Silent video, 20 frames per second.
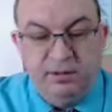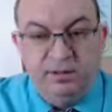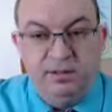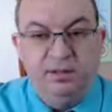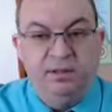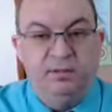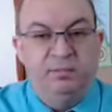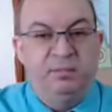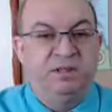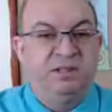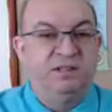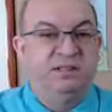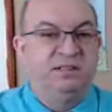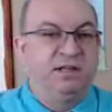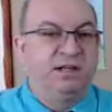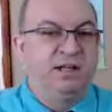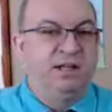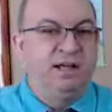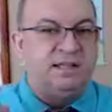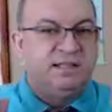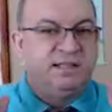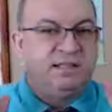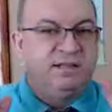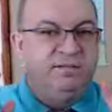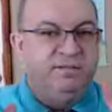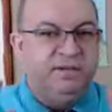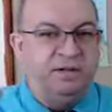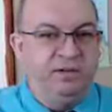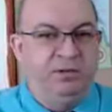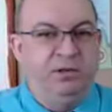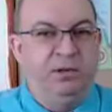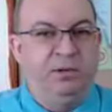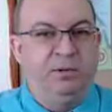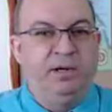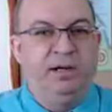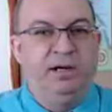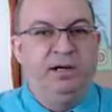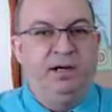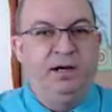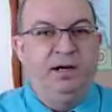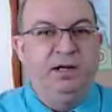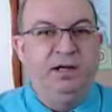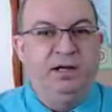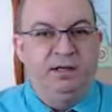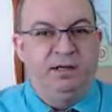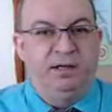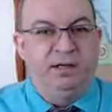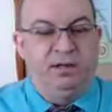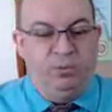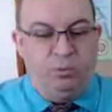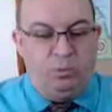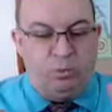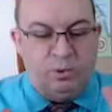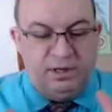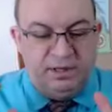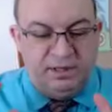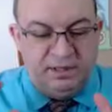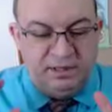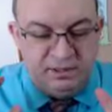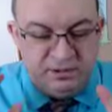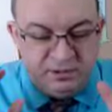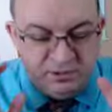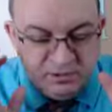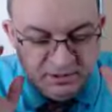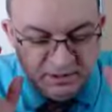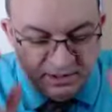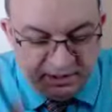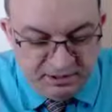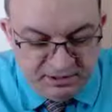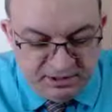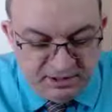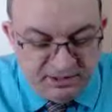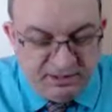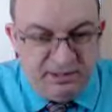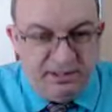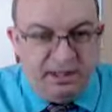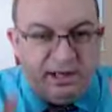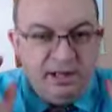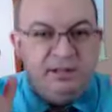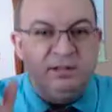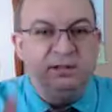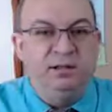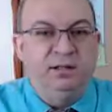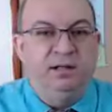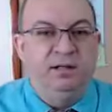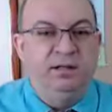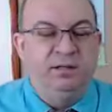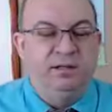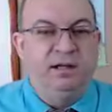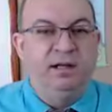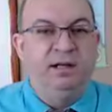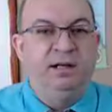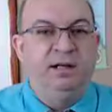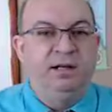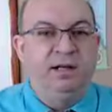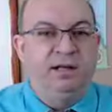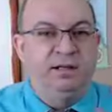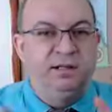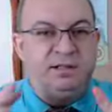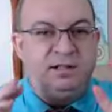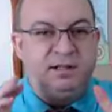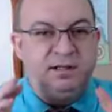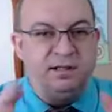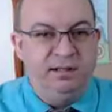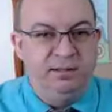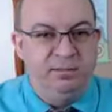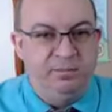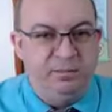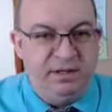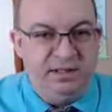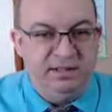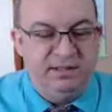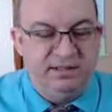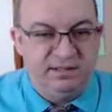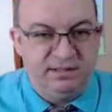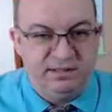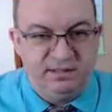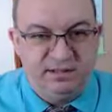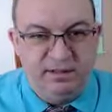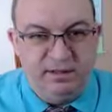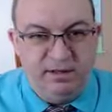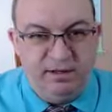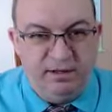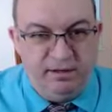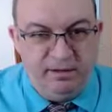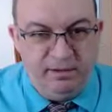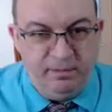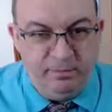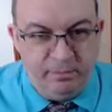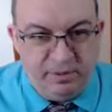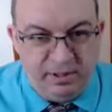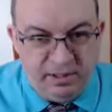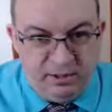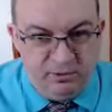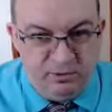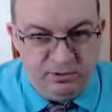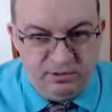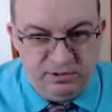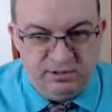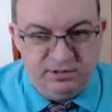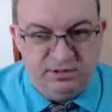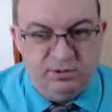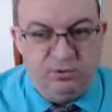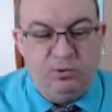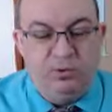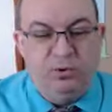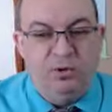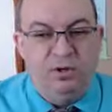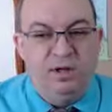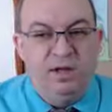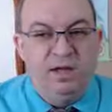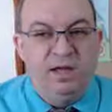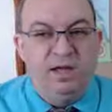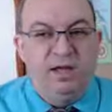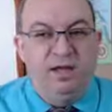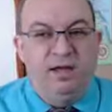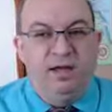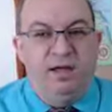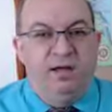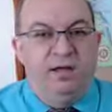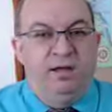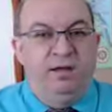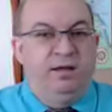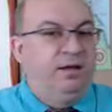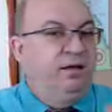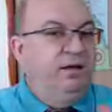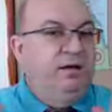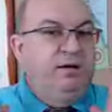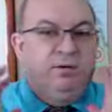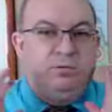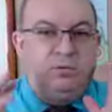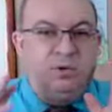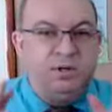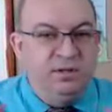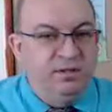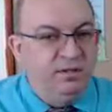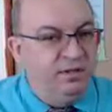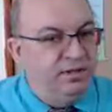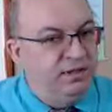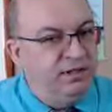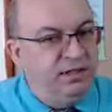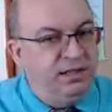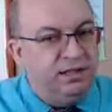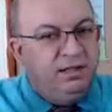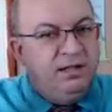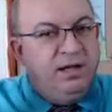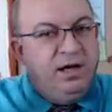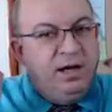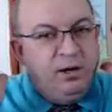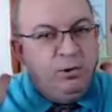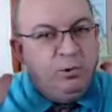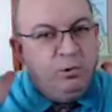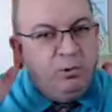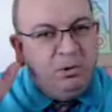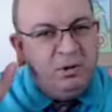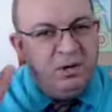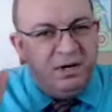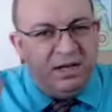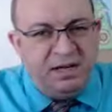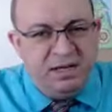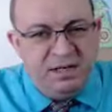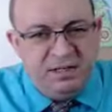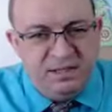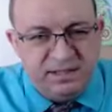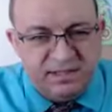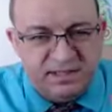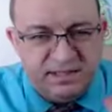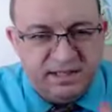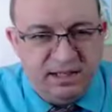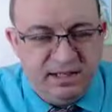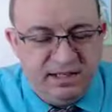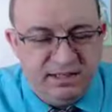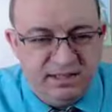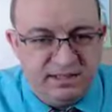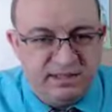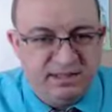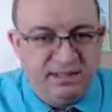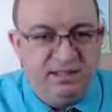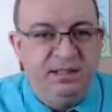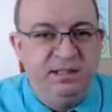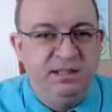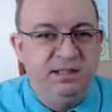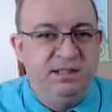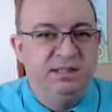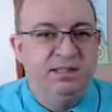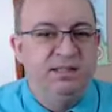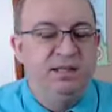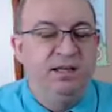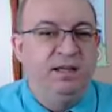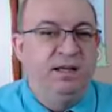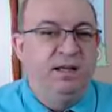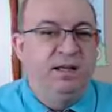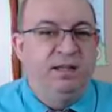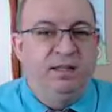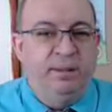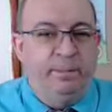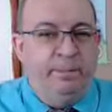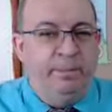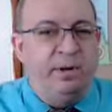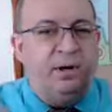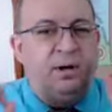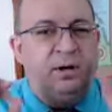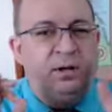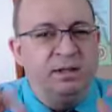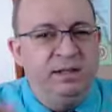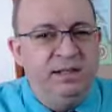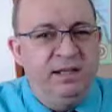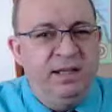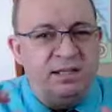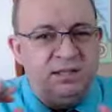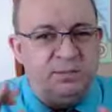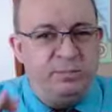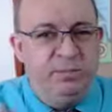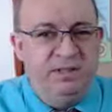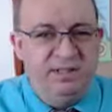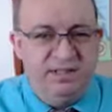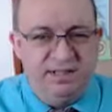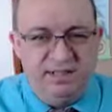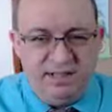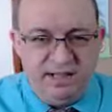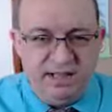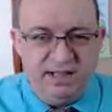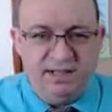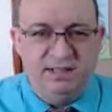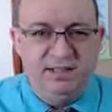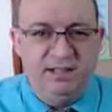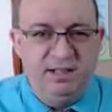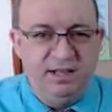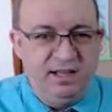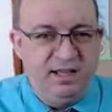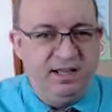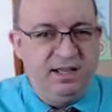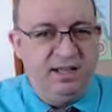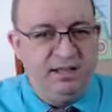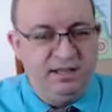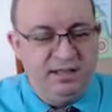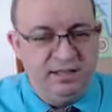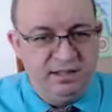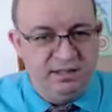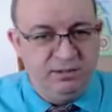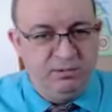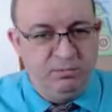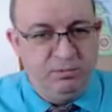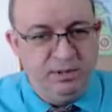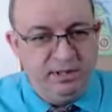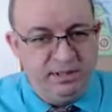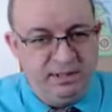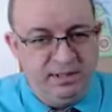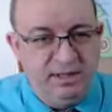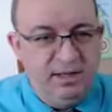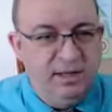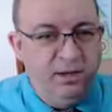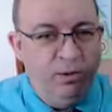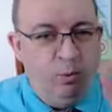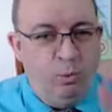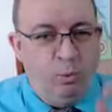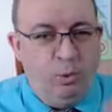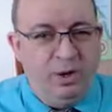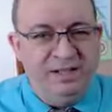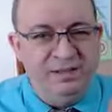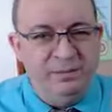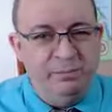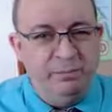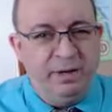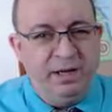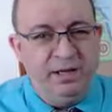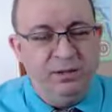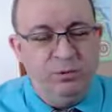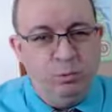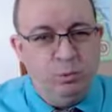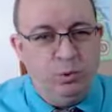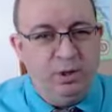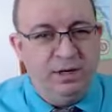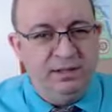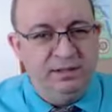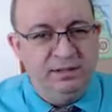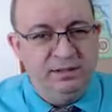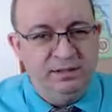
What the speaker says: because the casks are very rare, 199.99 pounds. So when you think how rare this cask is, the barley has been selected as well, one by one,